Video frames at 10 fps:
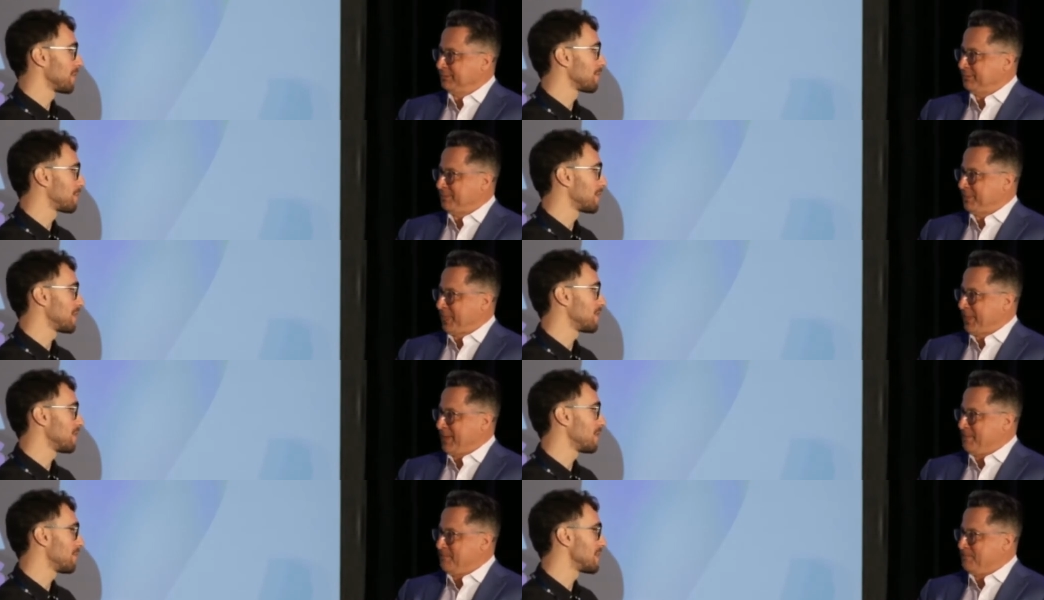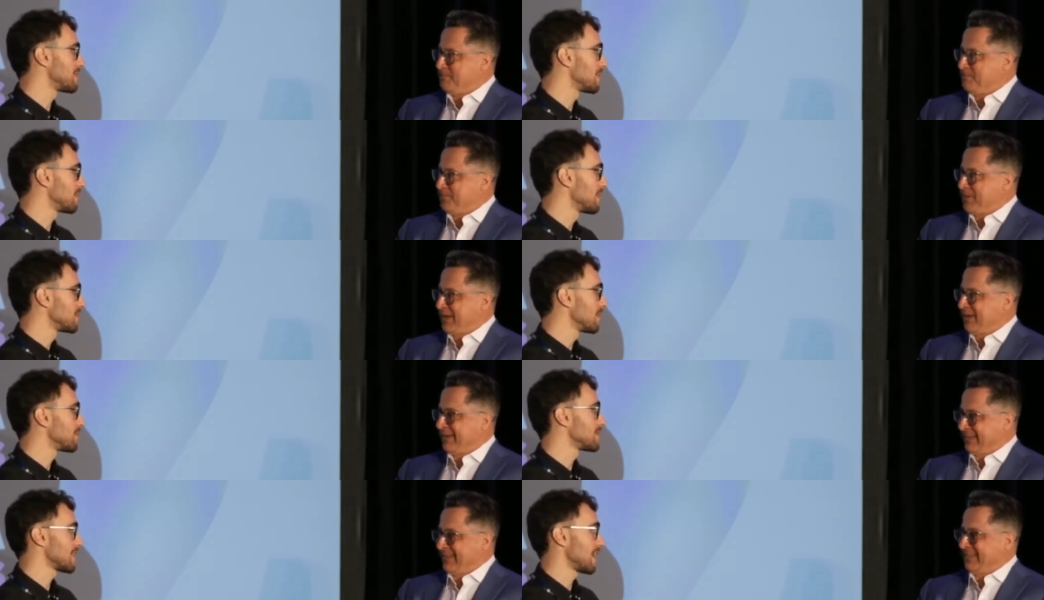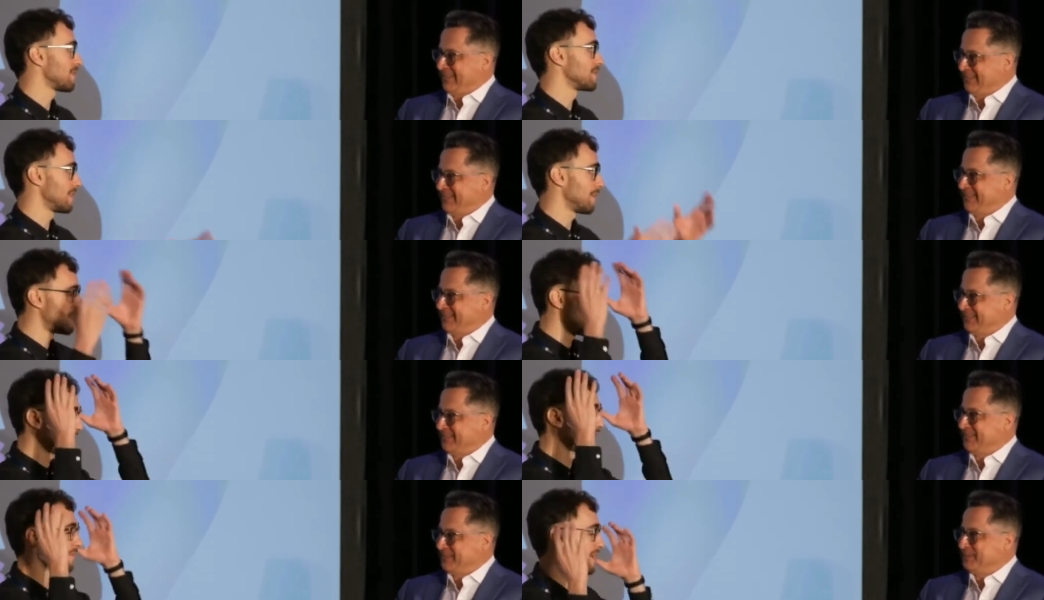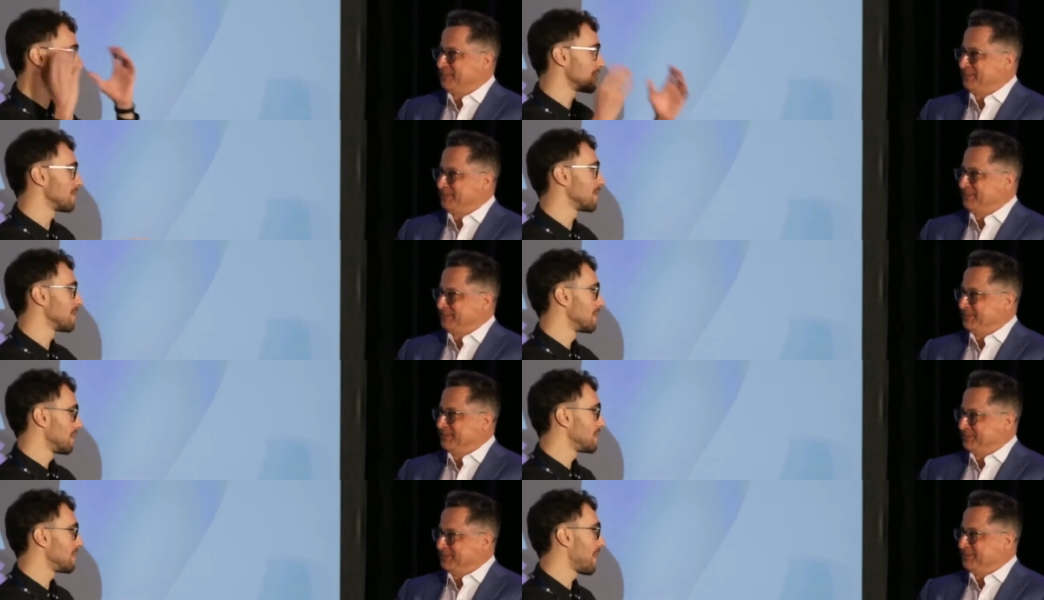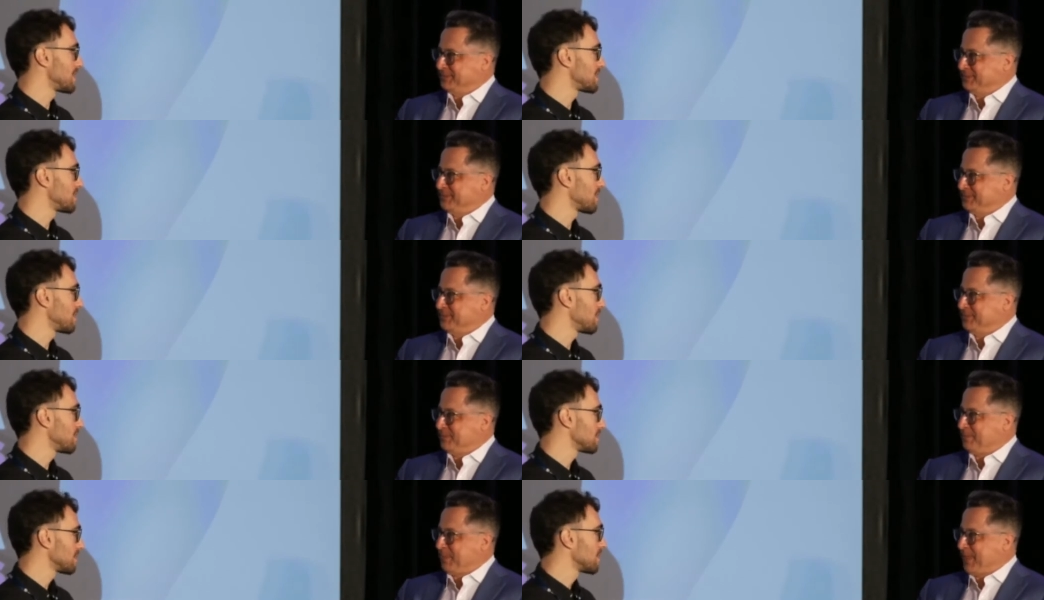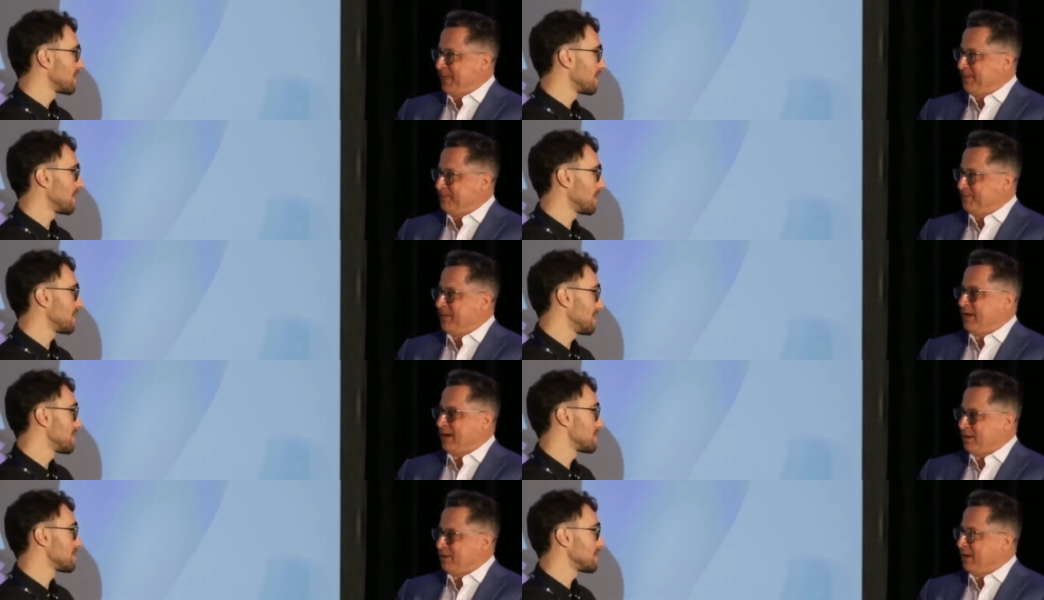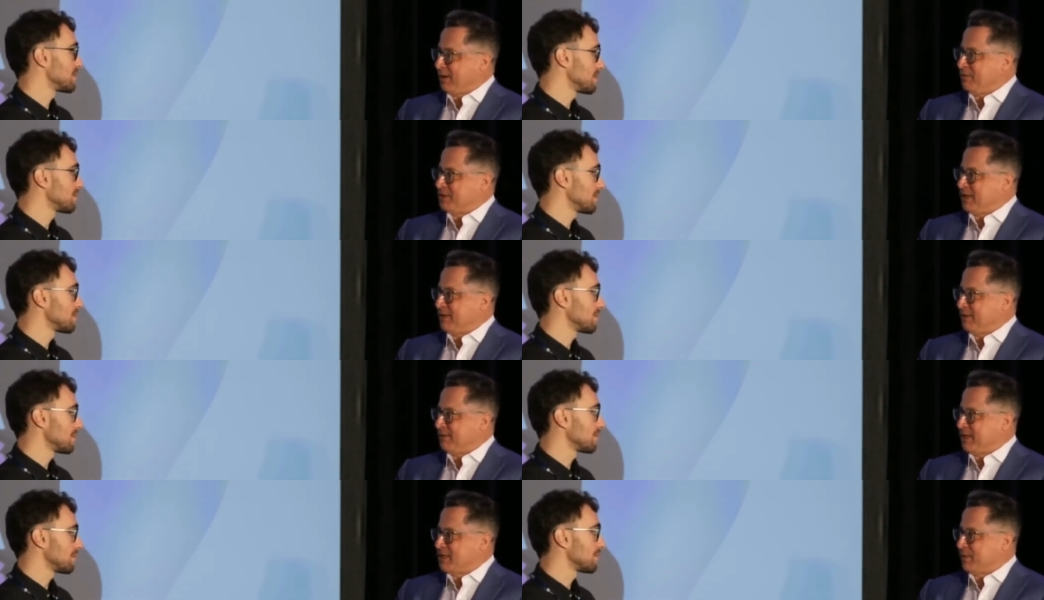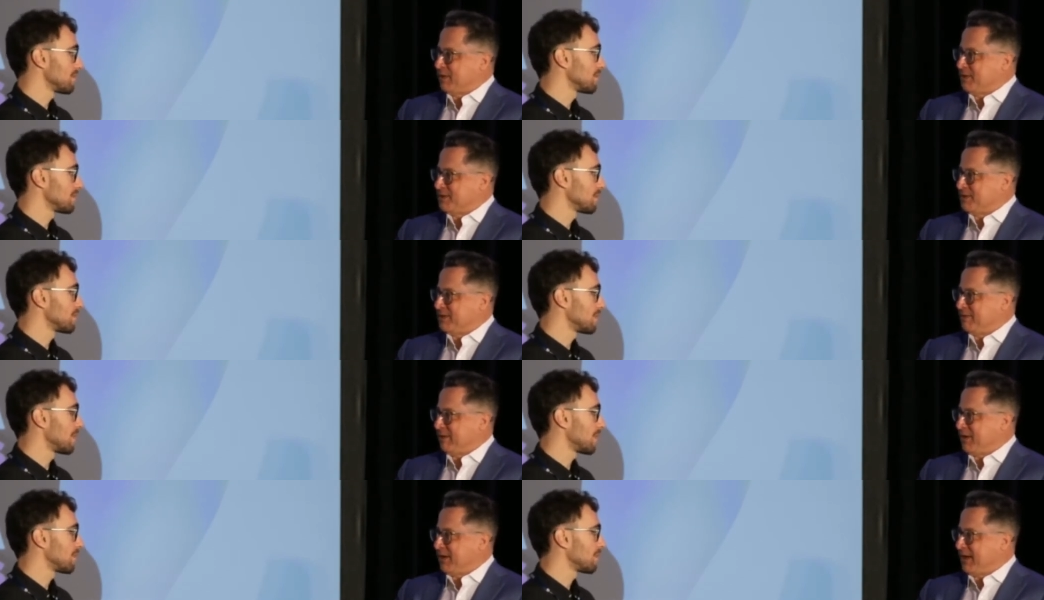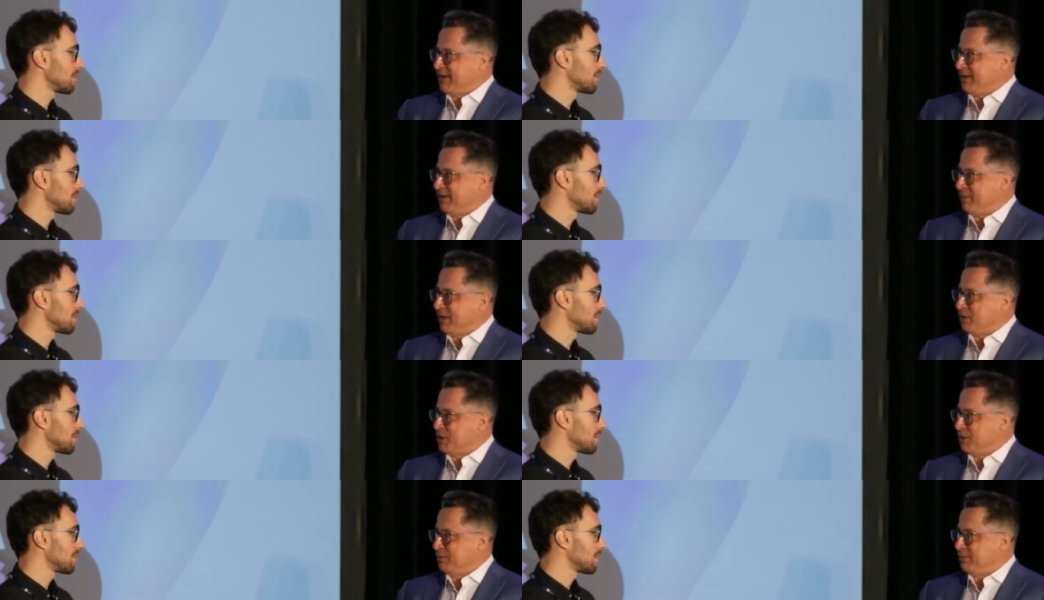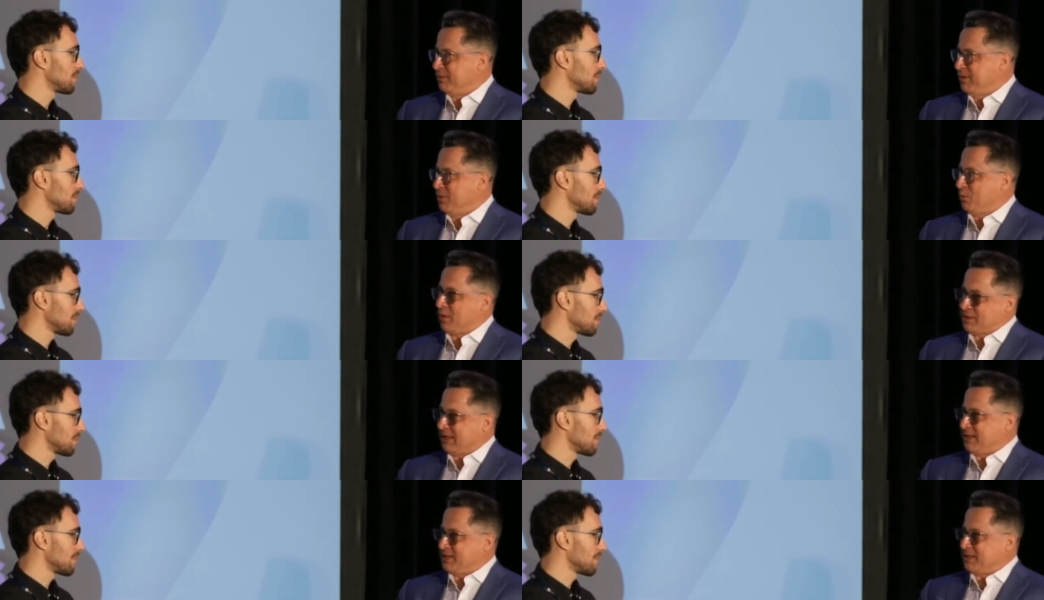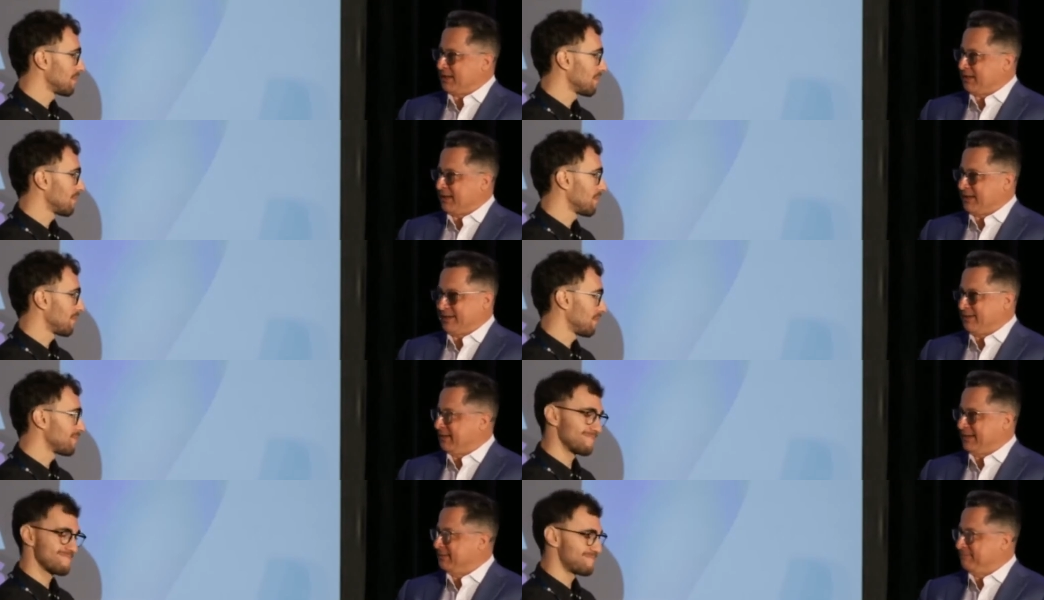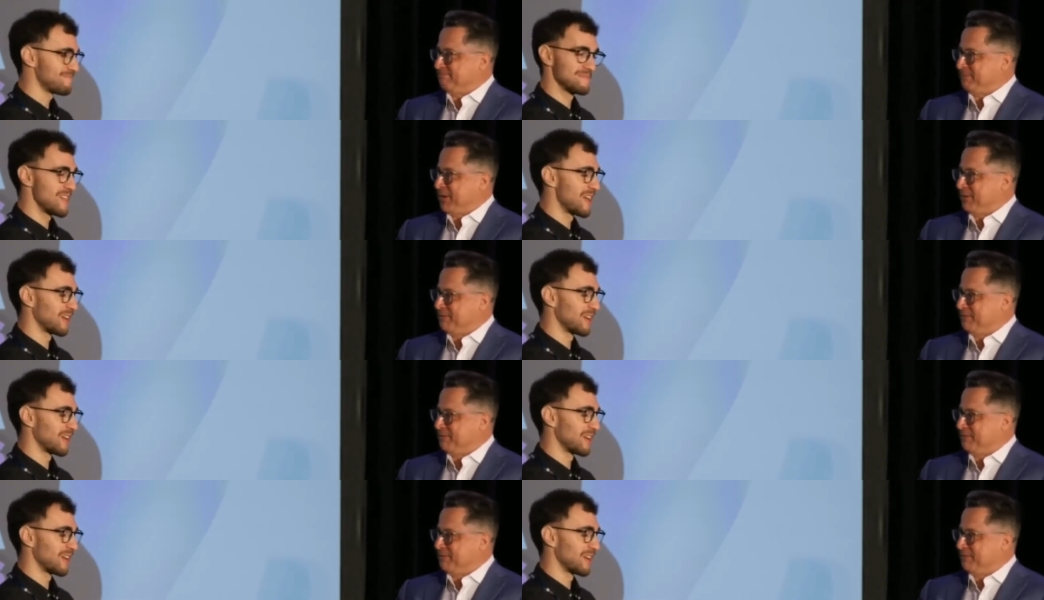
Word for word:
Speaker 1: pretty, you know, invasive. So if you just have a very non-invasive device that you can use. Uh, 100,
Speaker 2: 110 decibels around your head in a metal tube while taking a psychedelic. I not a good